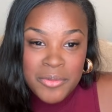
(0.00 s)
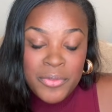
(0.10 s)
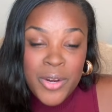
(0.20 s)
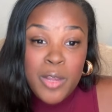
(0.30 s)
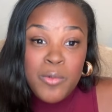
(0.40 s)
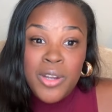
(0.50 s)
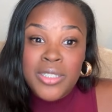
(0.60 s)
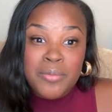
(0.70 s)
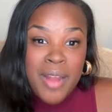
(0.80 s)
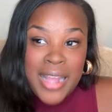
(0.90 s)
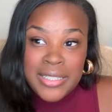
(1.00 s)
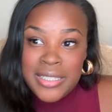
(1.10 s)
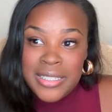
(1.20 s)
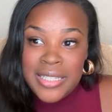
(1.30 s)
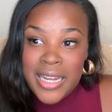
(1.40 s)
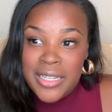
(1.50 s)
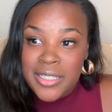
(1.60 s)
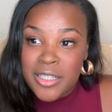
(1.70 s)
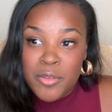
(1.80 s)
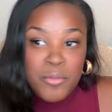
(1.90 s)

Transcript: frameworks and practices that is